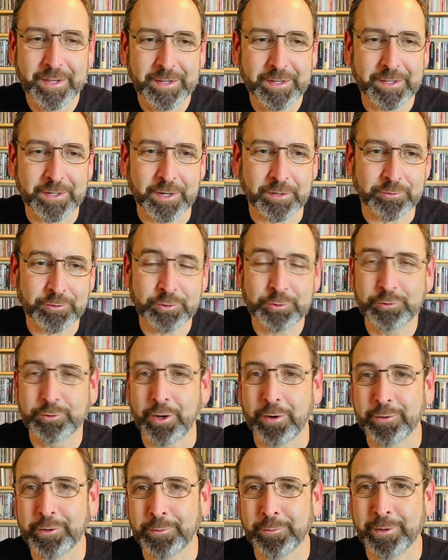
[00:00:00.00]
You know, just
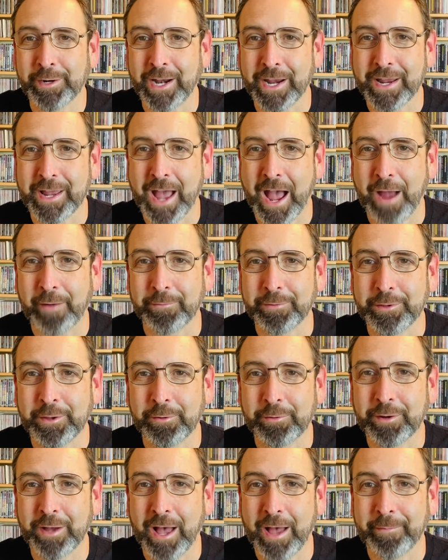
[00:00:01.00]
showing you what I got with no
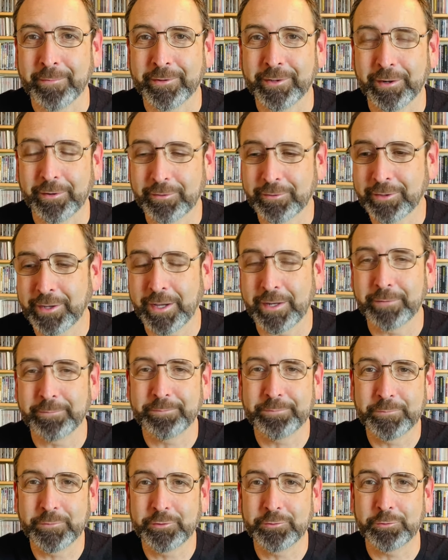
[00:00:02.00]
commentary is kind of
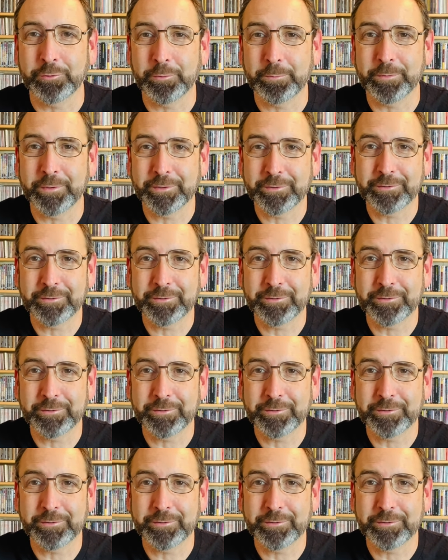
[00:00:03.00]
stupid.